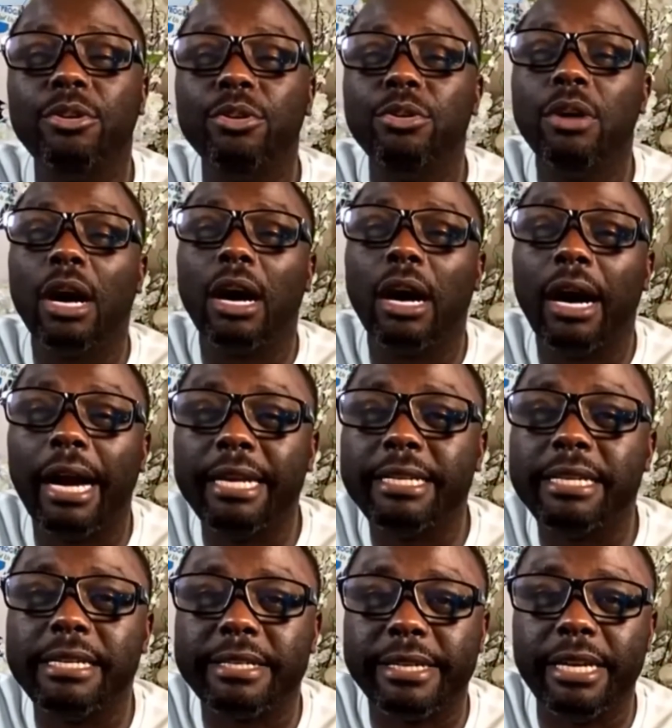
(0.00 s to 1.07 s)
do
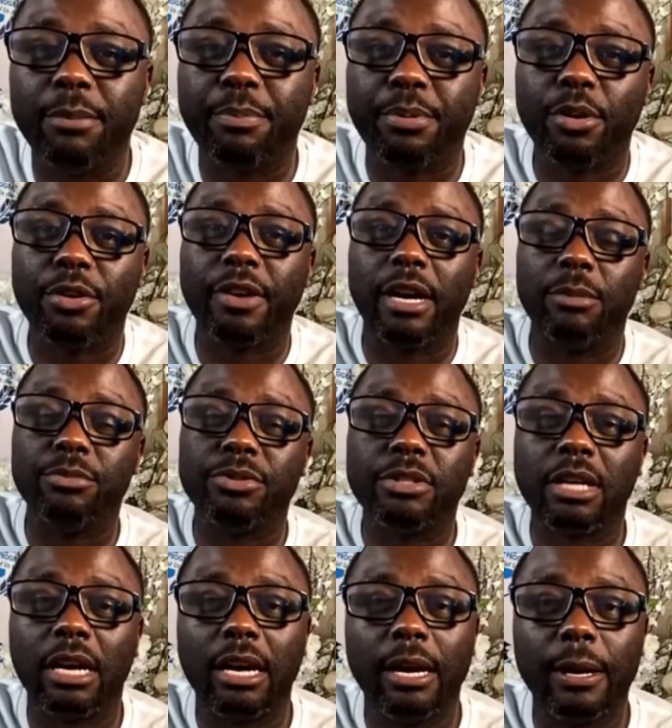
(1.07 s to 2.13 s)
IT training programs,
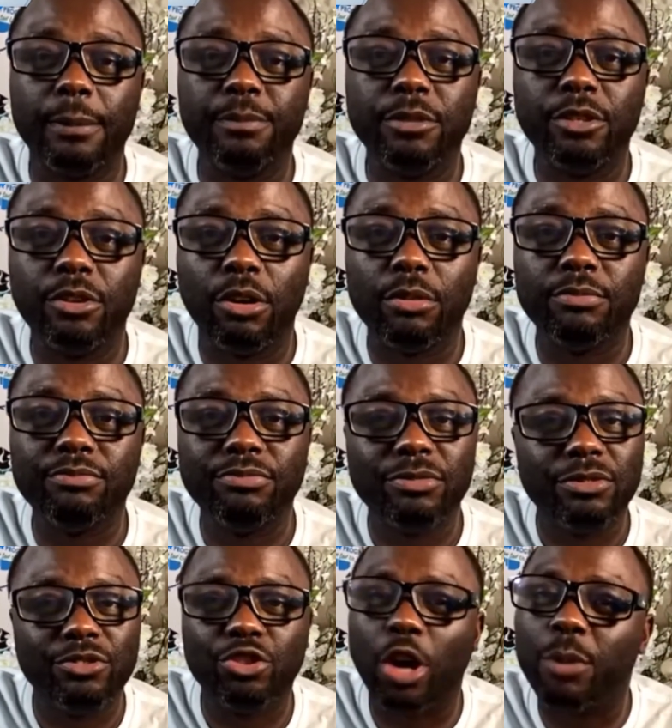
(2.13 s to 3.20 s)

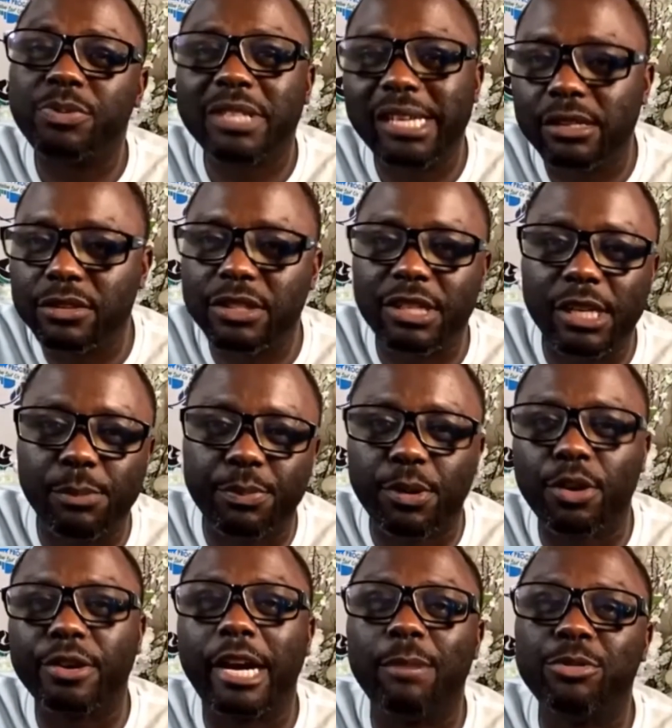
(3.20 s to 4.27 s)
job skills training
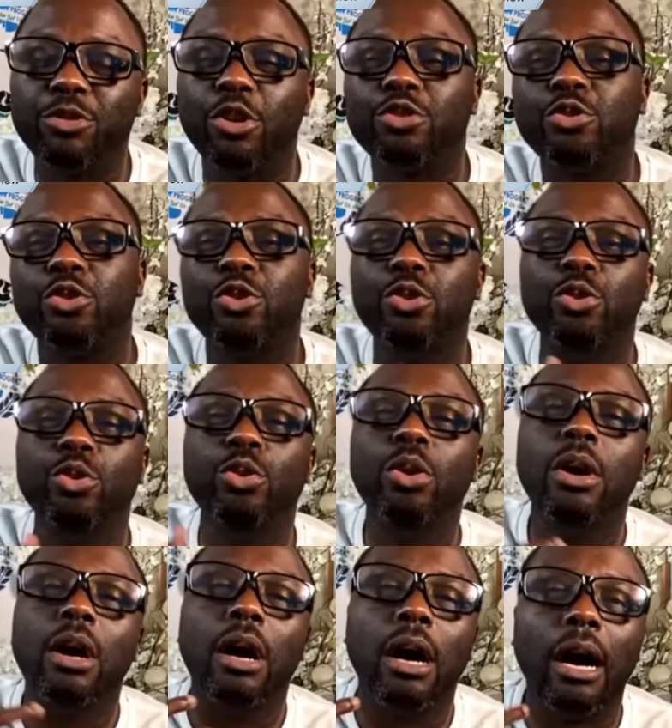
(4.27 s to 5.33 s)
programs. We also do
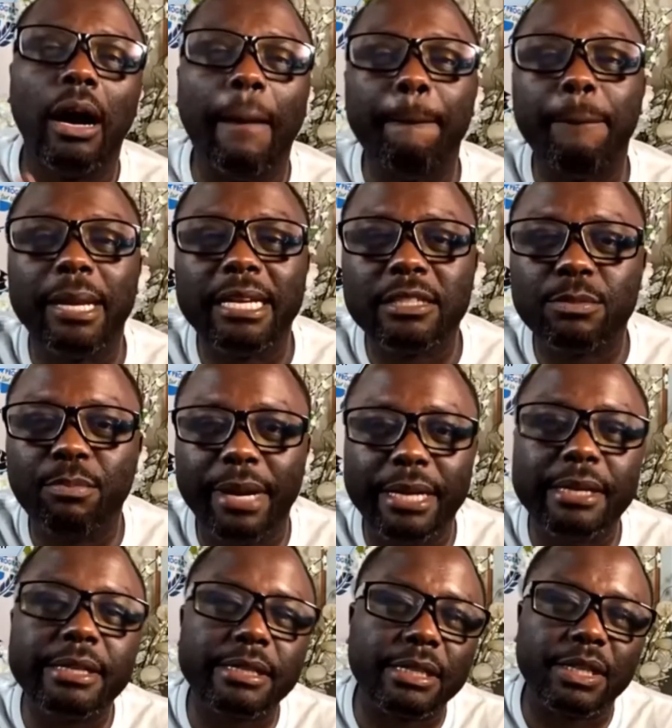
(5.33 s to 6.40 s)

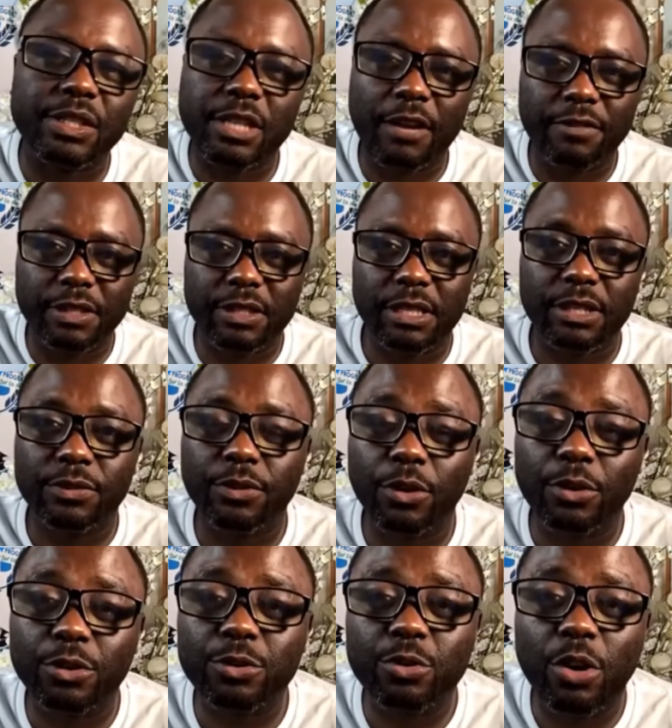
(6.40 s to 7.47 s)
placement services for
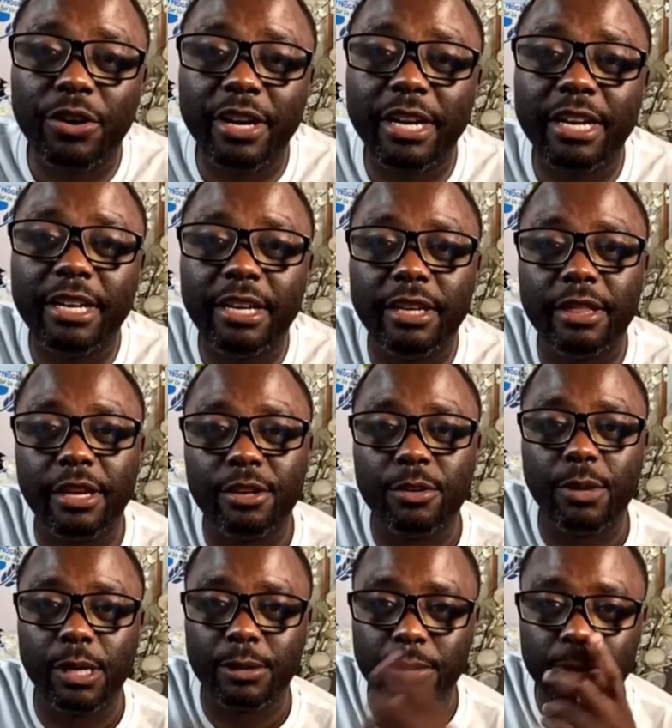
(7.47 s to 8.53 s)
those who are already here in the
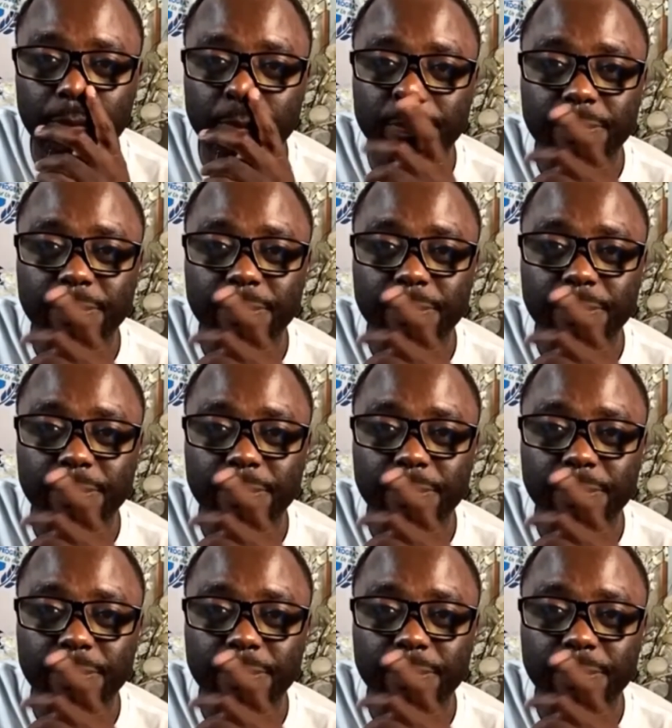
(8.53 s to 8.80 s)
US.